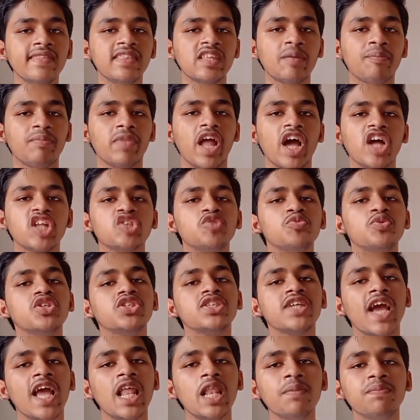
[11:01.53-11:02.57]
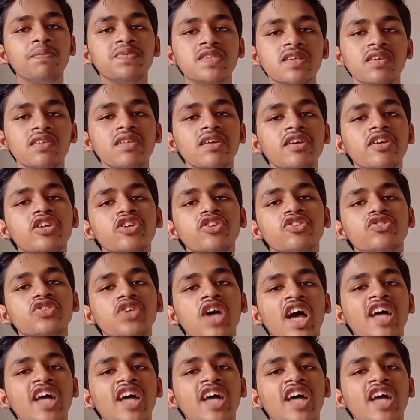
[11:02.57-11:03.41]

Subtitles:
pull in the plant which helps in